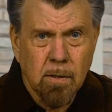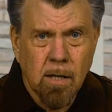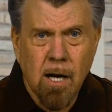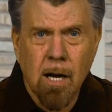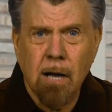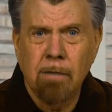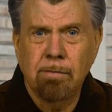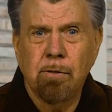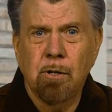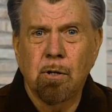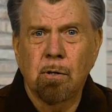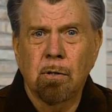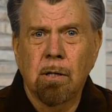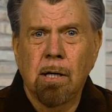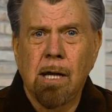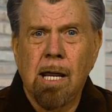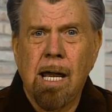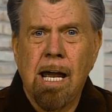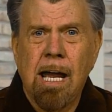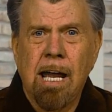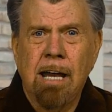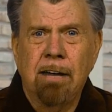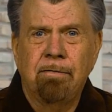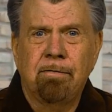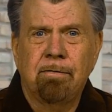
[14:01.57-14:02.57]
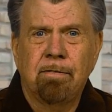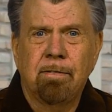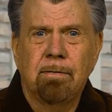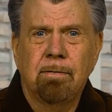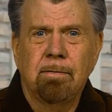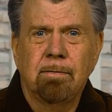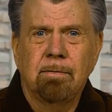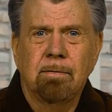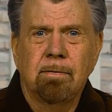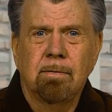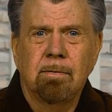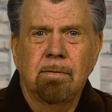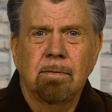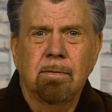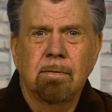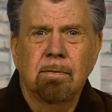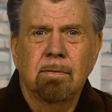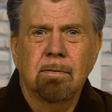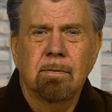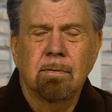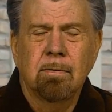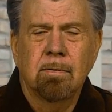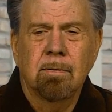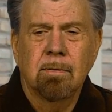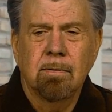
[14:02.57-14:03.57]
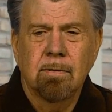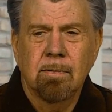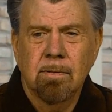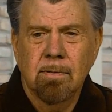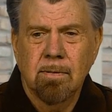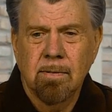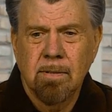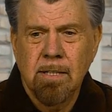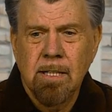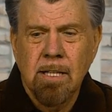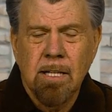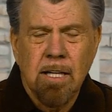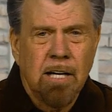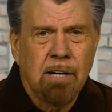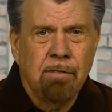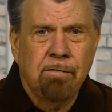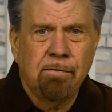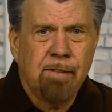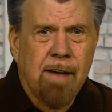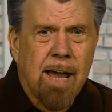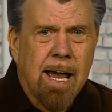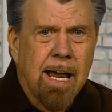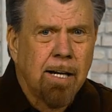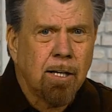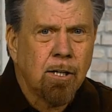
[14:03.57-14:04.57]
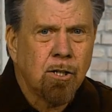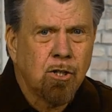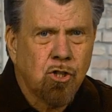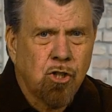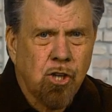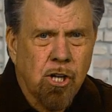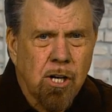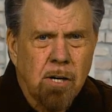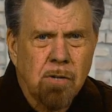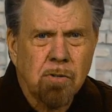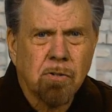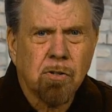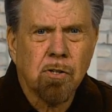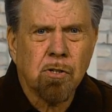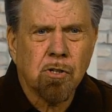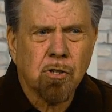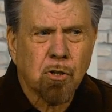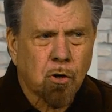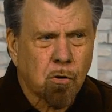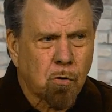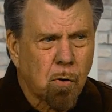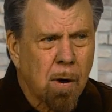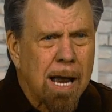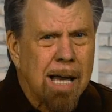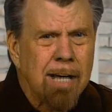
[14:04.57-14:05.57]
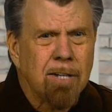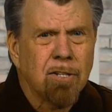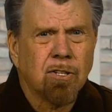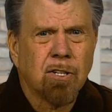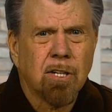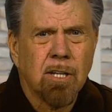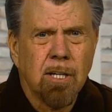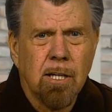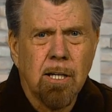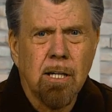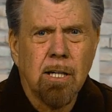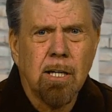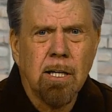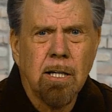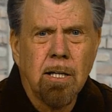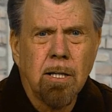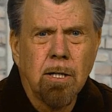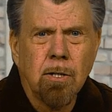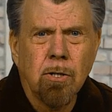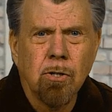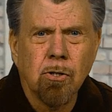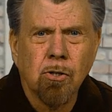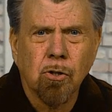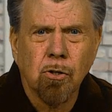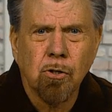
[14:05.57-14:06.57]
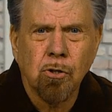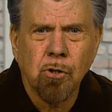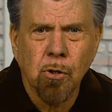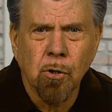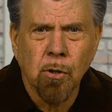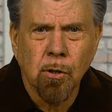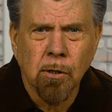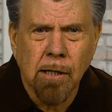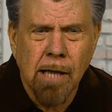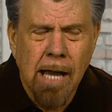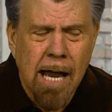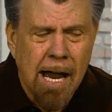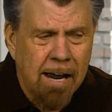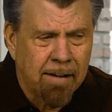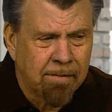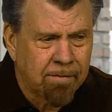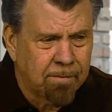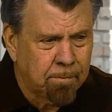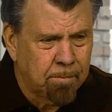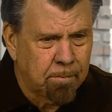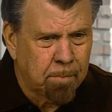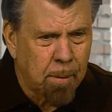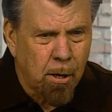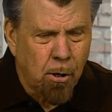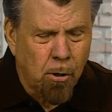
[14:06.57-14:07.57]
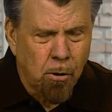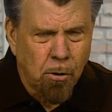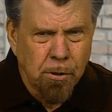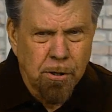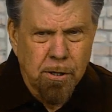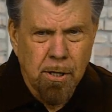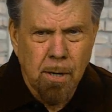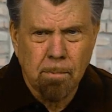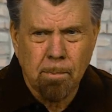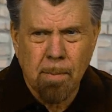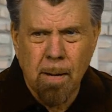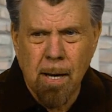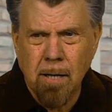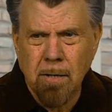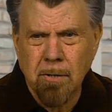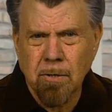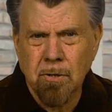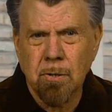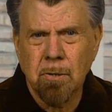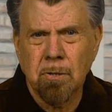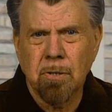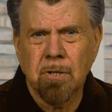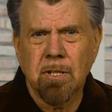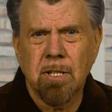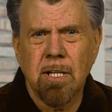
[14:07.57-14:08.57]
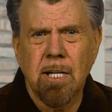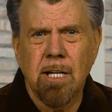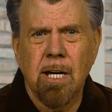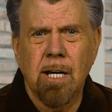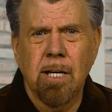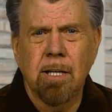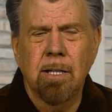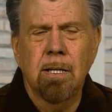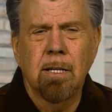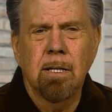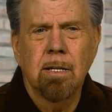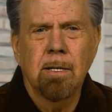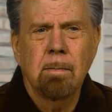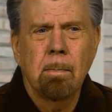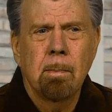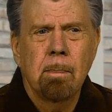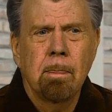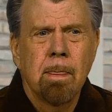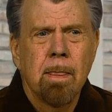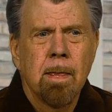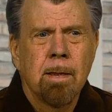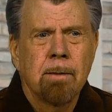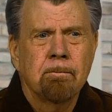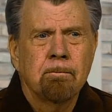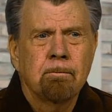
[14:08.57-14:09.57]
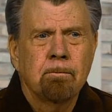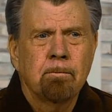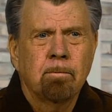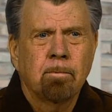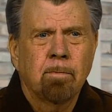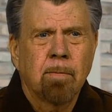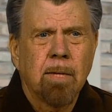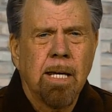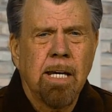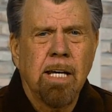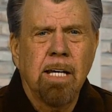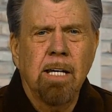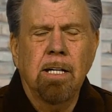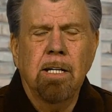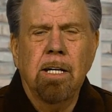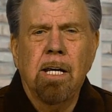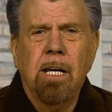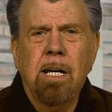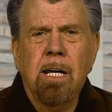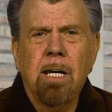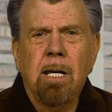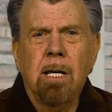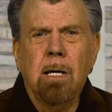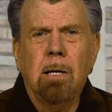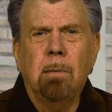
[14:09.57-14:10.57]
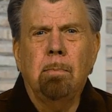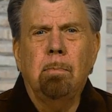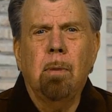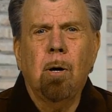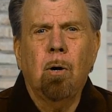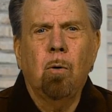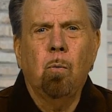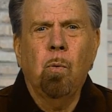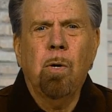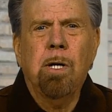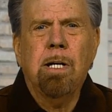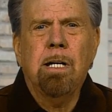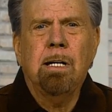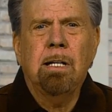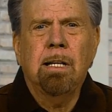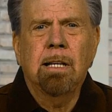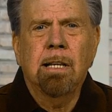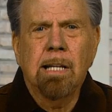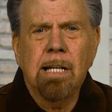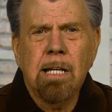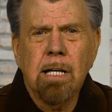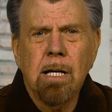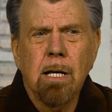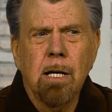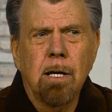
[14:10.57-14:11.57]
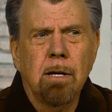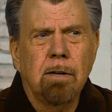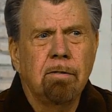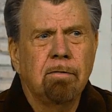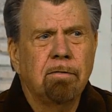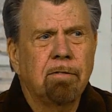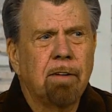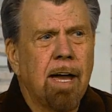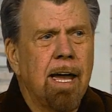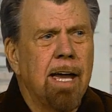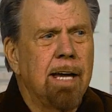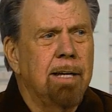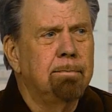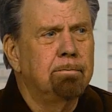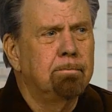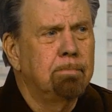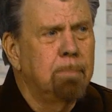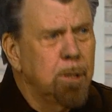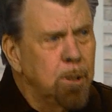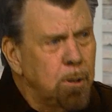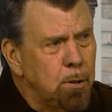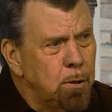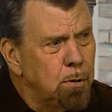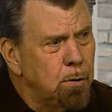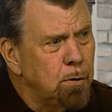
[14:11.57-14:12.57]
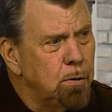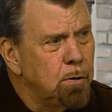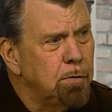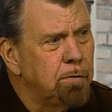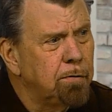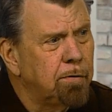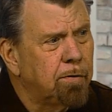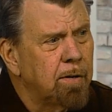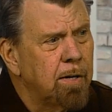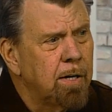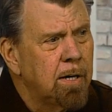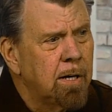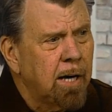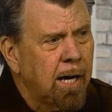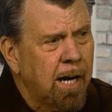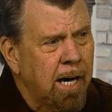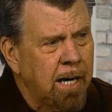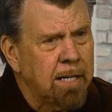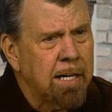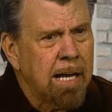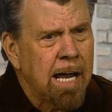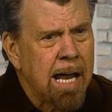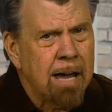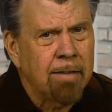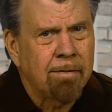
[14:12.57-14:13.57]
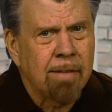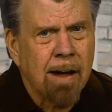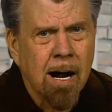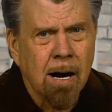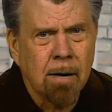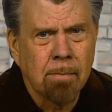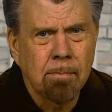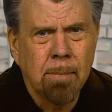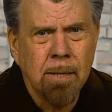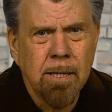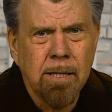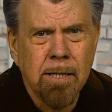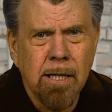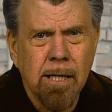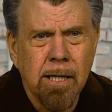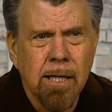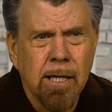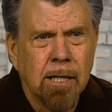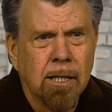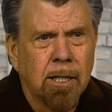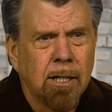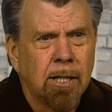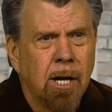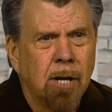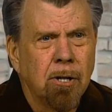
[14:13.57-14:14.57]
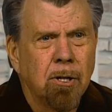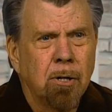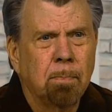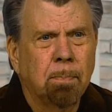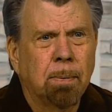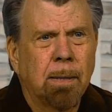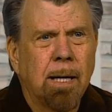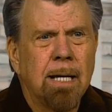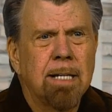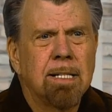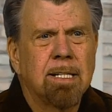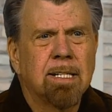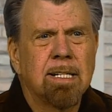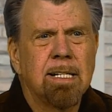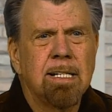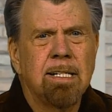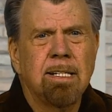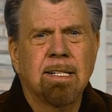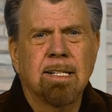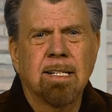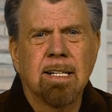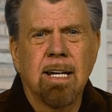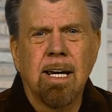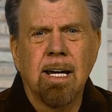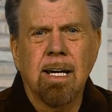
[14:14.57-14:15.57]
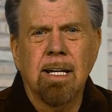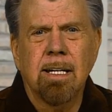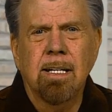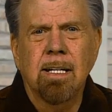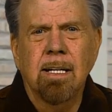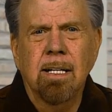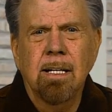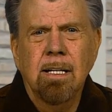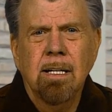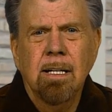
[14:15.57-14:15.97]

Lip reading: of your life. In fact, Jesus Christ is your life. Paul the Apostle said, "In Him we live and move and have our being." In another place he said,